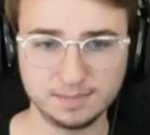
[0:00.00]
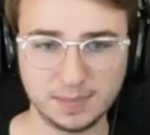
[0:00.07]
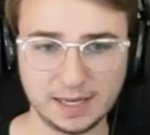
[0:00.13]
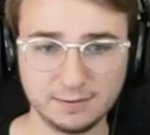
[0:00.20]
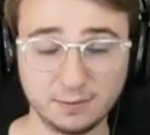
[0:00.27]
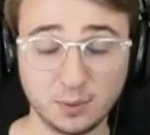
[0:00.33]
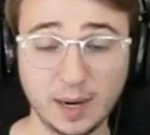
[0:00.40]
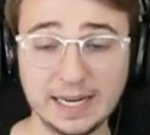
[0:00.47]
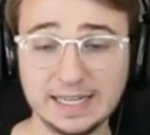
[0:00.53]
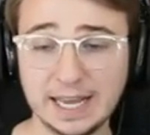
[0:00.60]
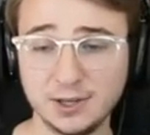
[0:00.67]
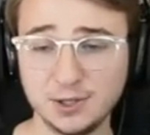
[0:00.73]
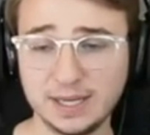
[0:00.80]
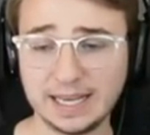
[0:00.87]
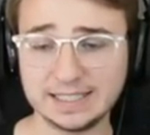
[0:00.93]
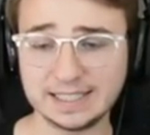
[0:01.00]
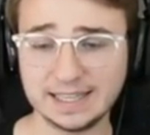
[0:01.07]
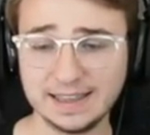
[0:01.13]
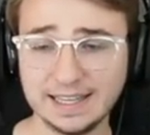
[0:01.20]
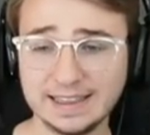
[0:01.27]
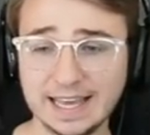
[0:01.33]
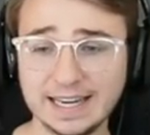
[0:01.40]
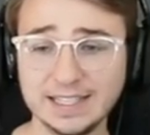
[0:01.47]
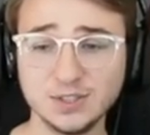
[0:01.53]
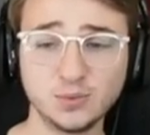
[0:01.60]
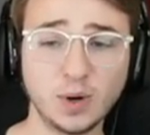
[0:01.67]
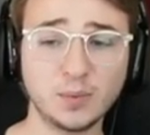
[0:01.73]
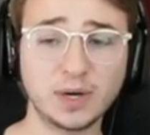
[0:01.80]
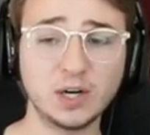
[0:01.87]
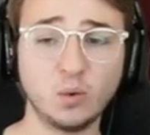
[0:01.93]
But for right now, you guys, I think that is
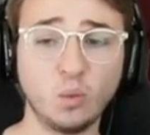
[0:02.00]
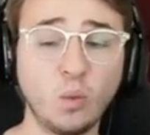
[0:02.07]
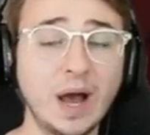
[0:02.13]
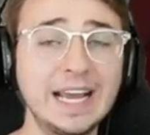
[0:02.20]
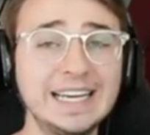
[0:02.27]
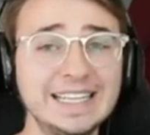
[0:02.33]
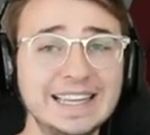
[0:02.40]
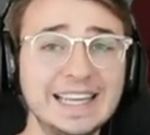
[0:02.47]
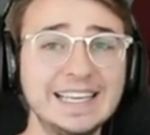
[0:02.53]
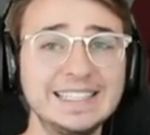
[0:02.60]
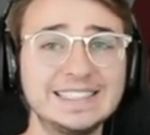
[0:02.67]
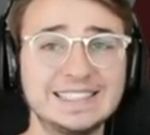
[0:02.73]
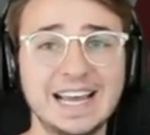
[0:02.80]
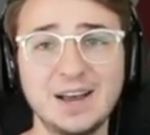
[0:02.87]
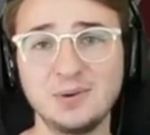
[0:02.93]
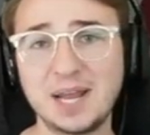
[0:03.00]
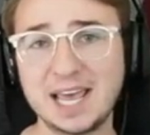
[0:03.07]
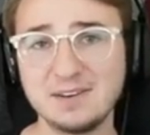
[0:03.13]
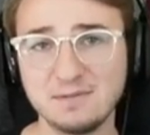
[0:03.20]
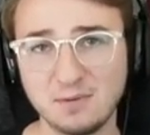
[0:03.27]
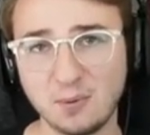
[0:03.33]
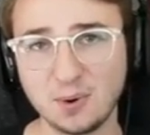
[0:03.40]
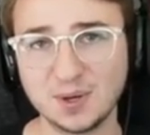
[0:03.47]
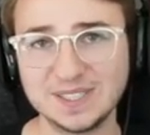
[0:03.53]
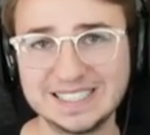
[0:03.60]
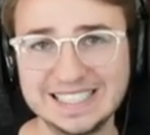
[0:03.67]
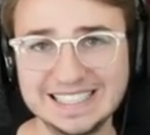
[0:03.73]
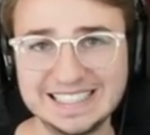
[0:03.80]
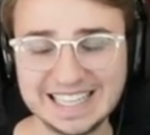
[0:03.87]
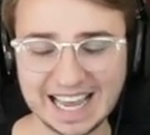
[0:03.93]
where we're going to wind things down at for
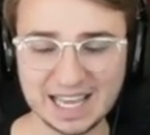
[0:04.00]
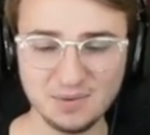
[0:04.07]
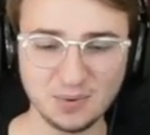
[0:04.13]
today.